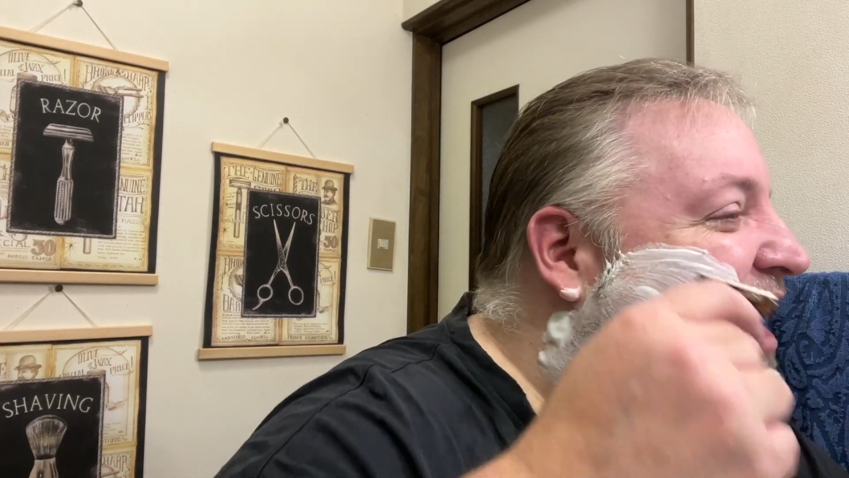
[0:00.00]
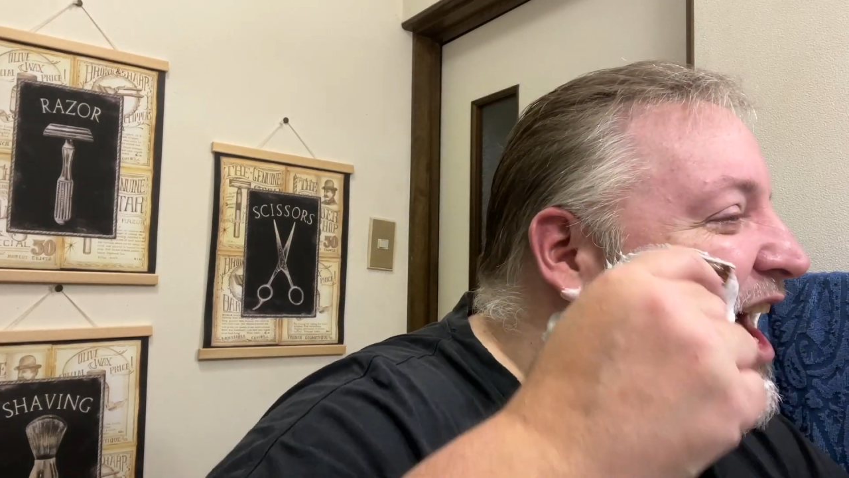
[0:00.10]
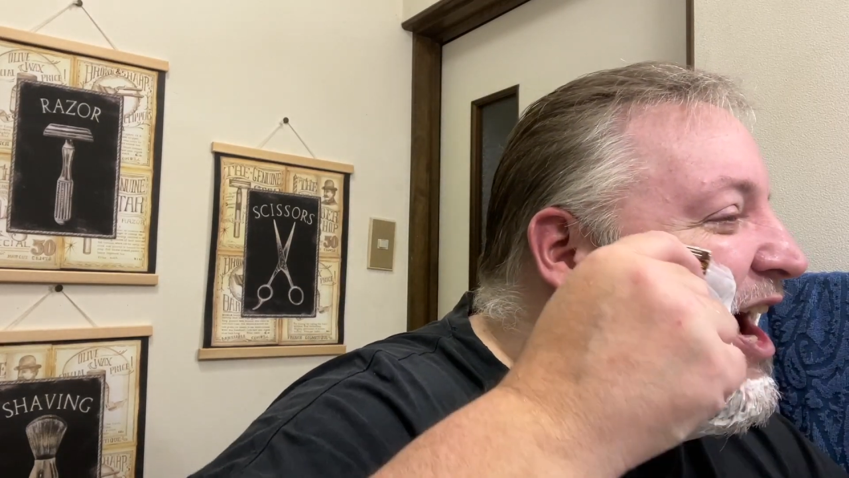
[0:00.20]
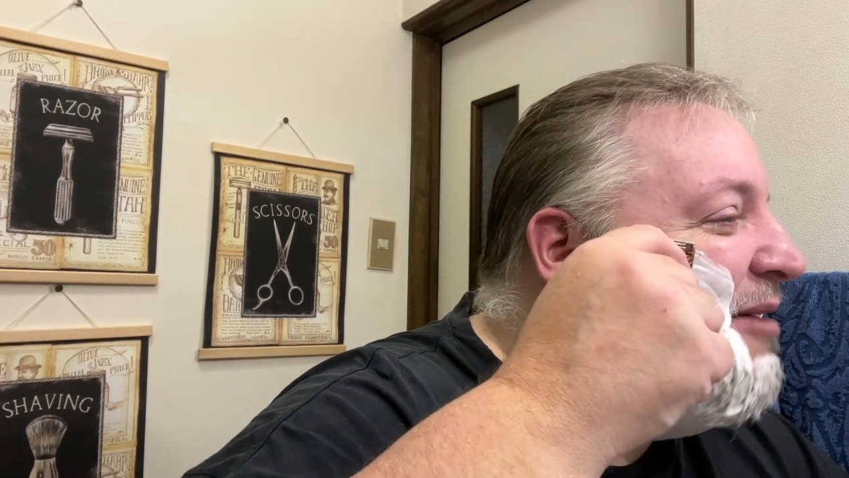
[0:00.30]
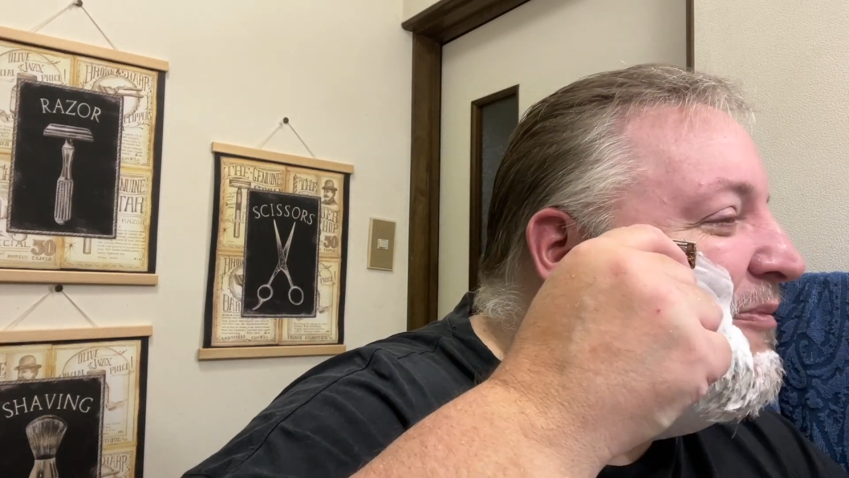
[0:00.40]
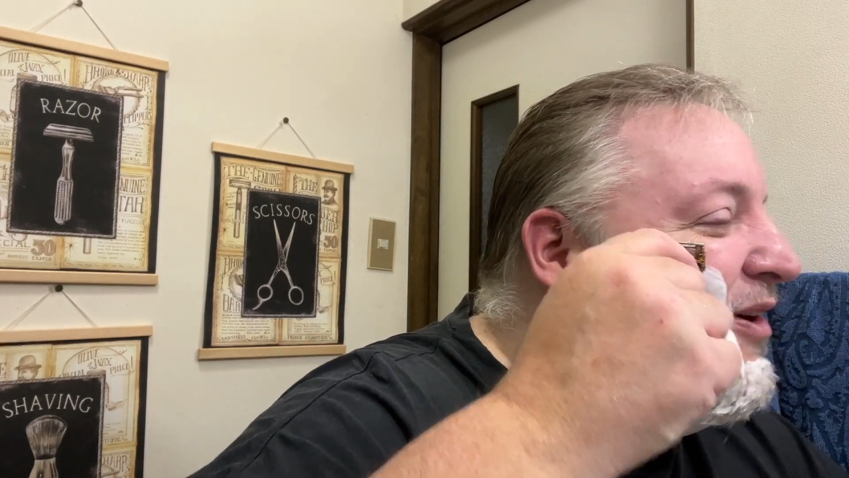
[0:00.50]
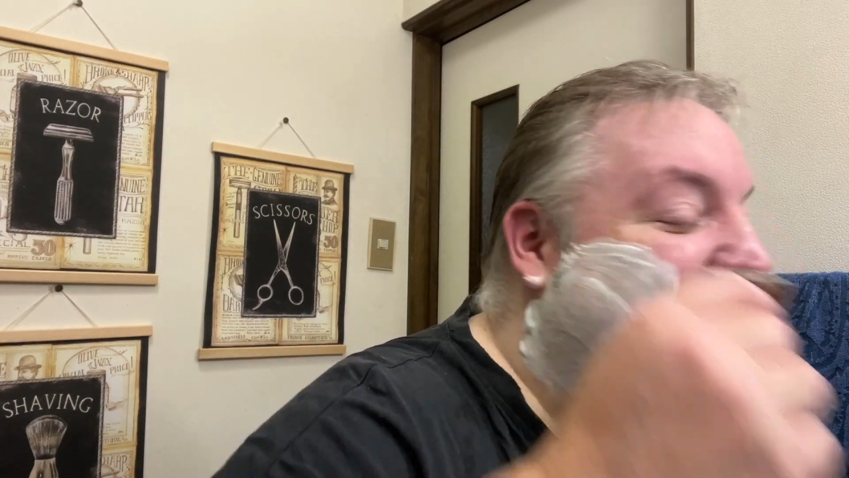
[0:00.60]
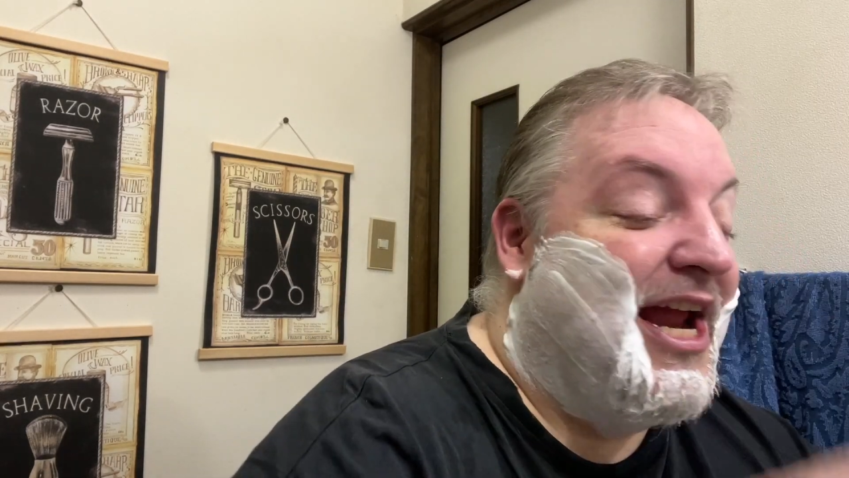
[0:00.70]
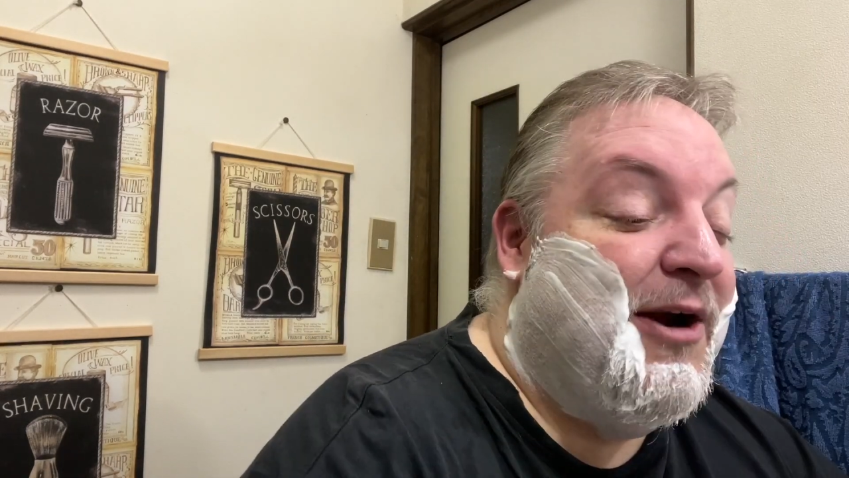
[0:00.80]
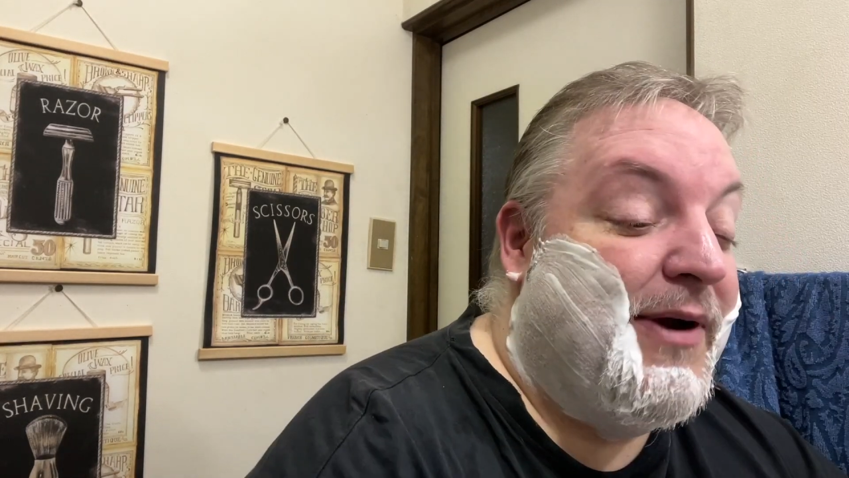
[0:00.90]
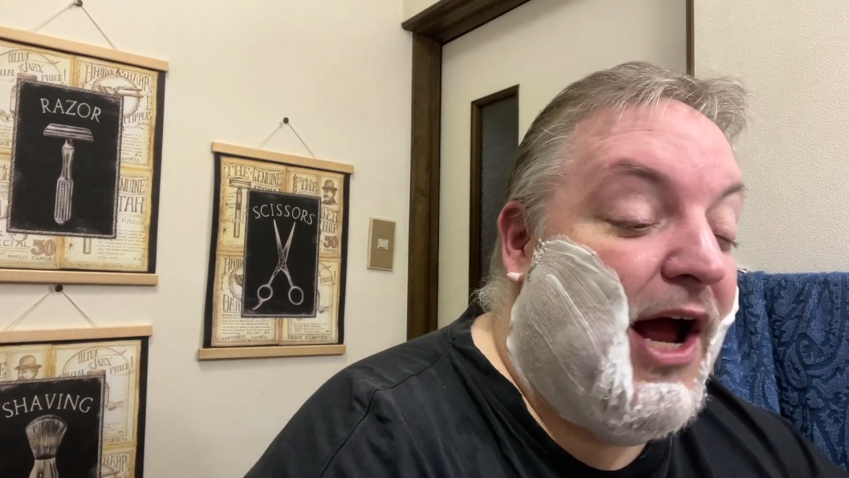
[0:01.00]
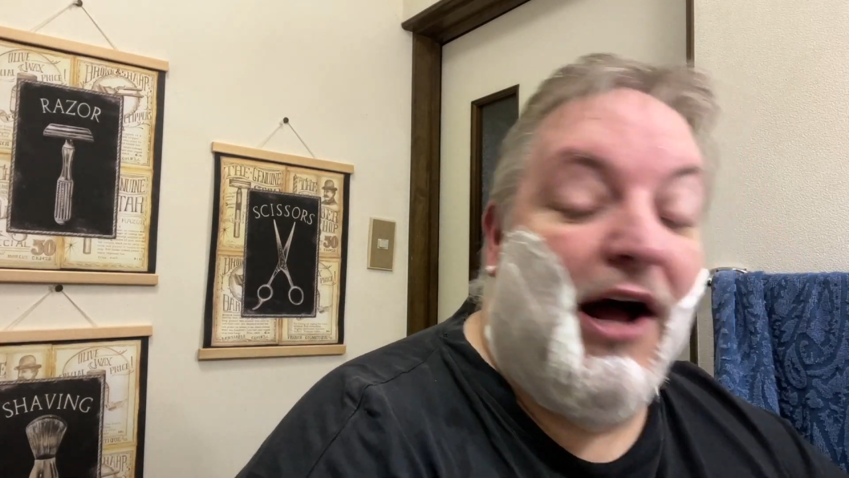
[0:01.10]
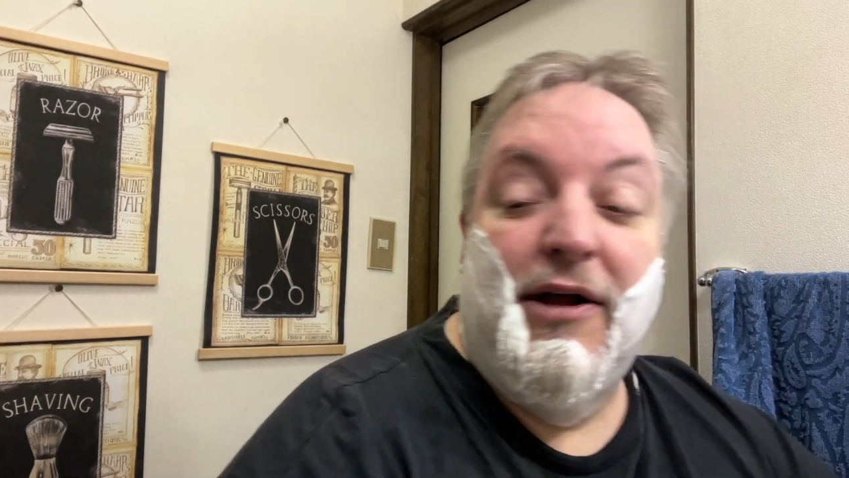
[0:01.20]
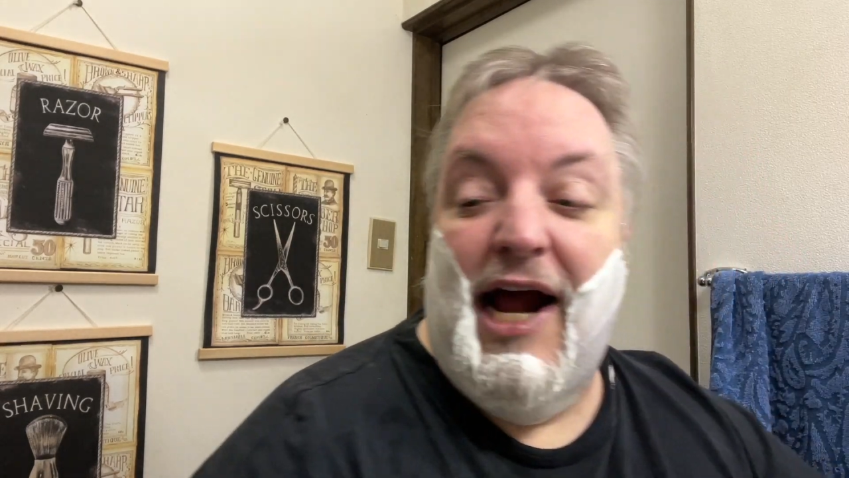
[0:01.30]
Okay, here we go.